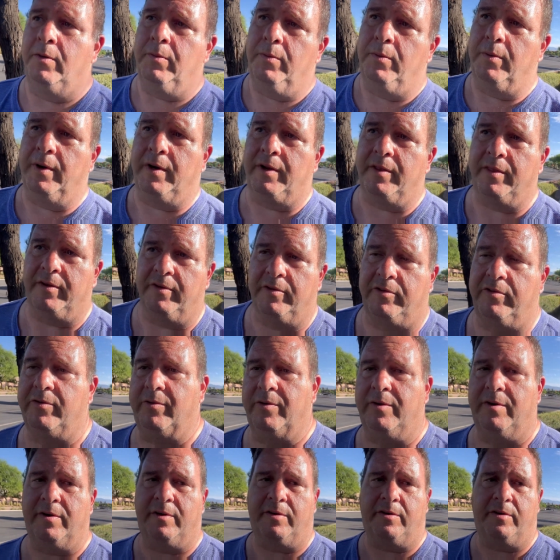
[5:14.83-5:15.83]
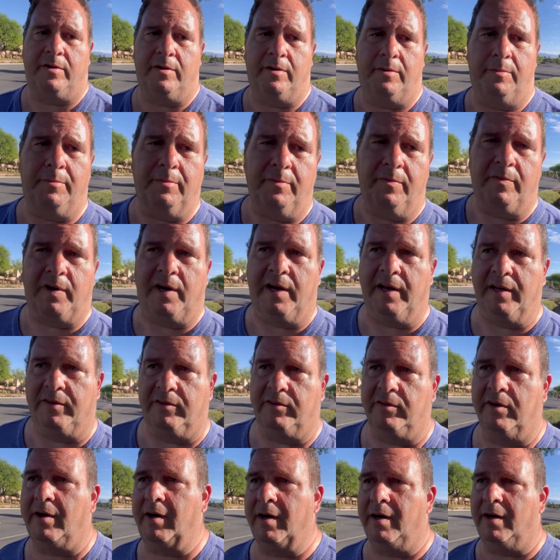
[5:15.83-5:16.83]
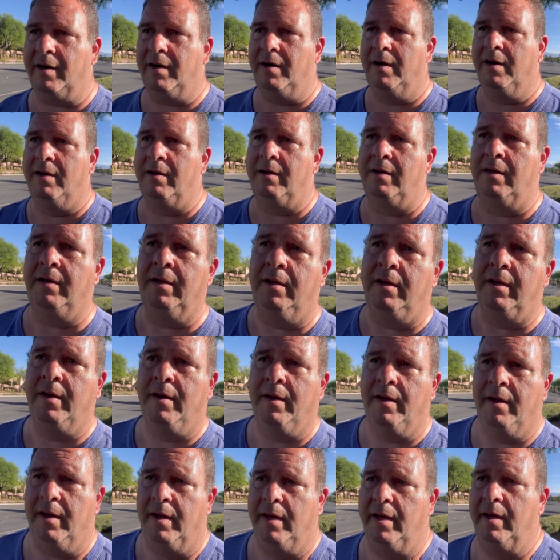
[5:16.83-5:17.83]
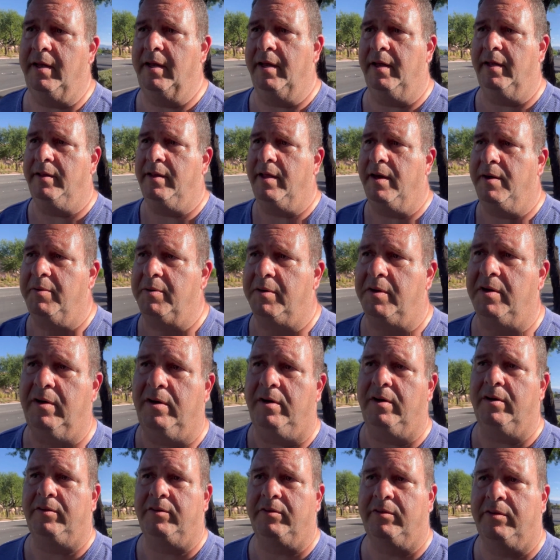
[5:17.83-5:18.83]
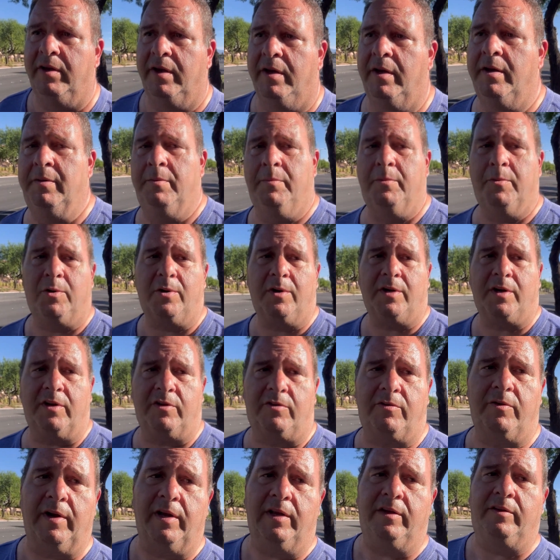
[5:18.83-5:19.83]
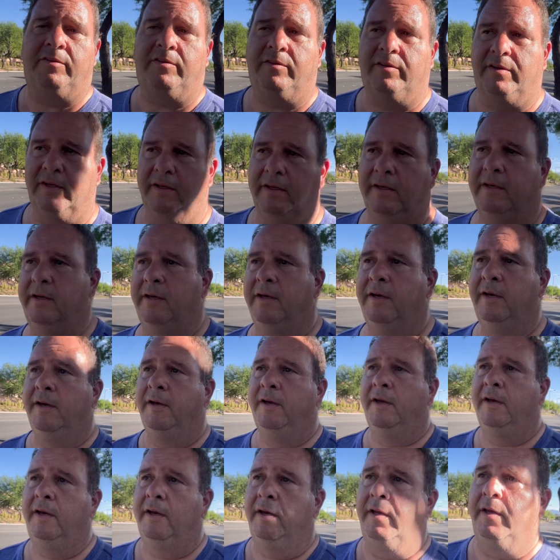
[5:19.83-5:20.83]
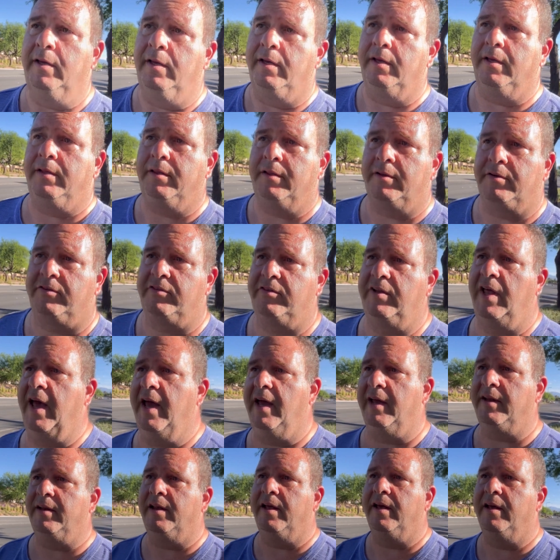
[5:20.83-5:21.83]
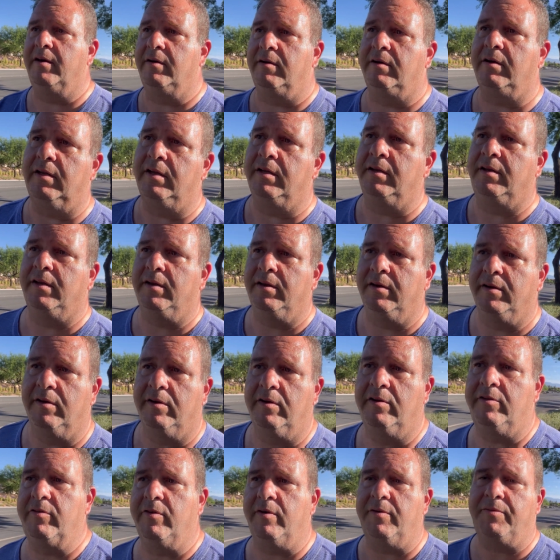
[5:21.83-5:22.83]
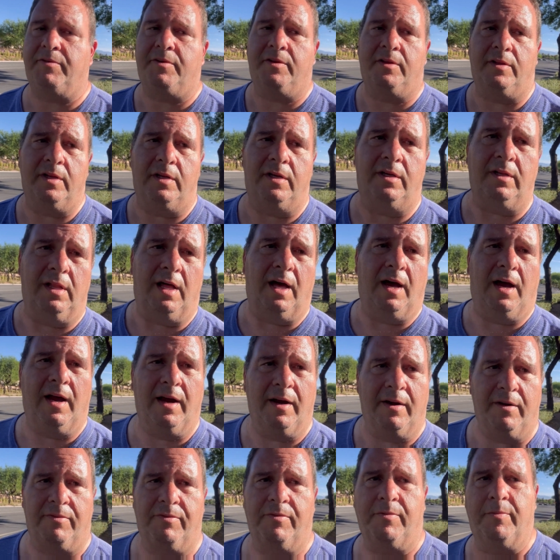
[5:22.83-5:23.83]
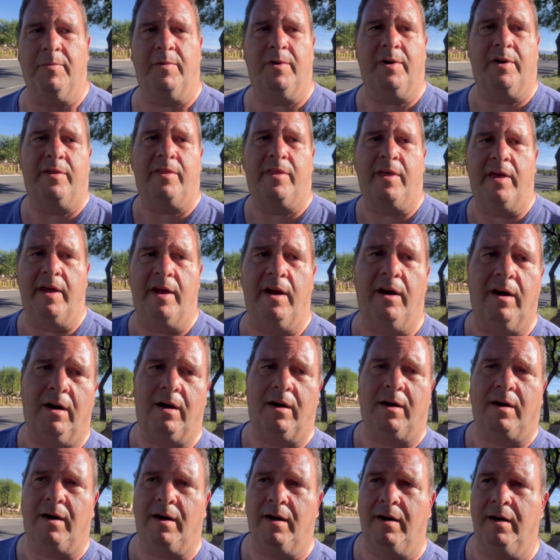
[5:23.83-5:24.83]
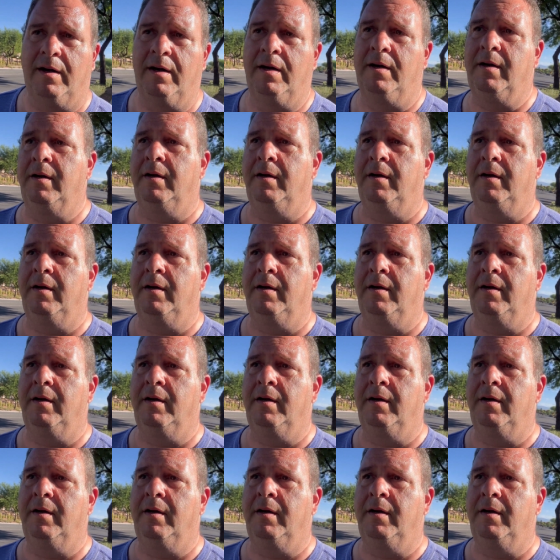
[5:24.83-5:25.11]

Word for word: where the shorter term rates are and that would cause mortgage rates to either stagnate or continue to drift a little higher from where they are.